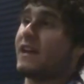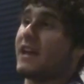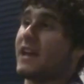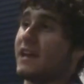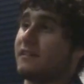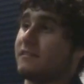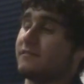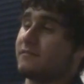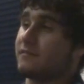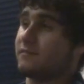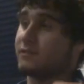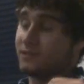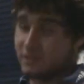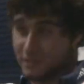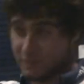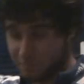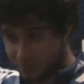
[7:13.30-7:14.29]
fan,
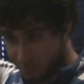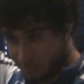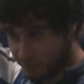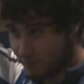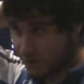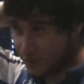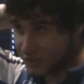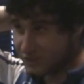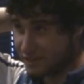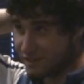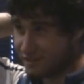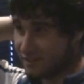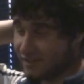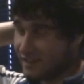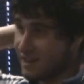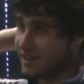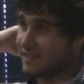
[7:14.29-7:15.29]
just hooks
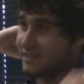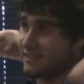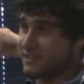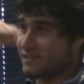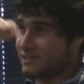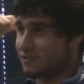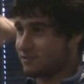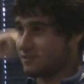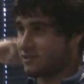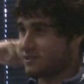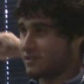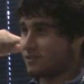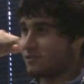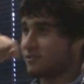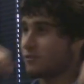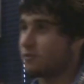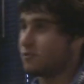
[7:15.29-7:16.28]
onto there and it shoots
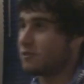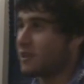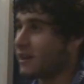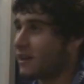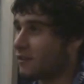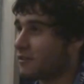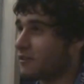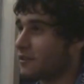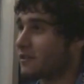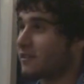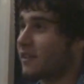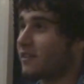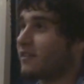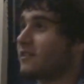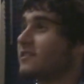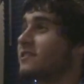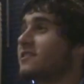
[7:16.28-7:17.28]
cool air through your
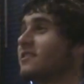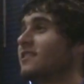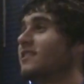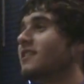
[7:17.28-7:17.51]
leathers.